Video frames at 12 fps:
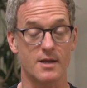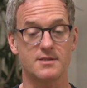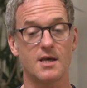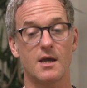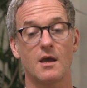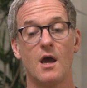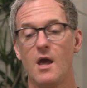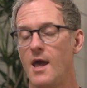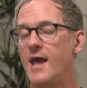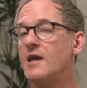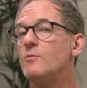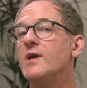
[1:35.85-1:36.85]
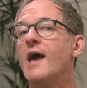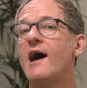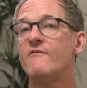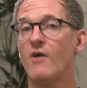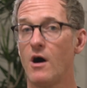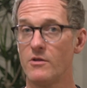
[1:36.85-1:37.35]
It's saying, hey, we
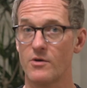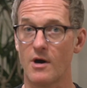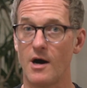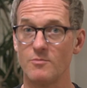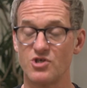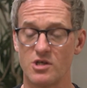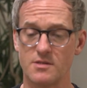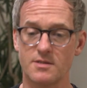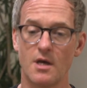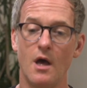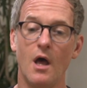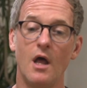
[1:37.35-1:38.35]
have other options.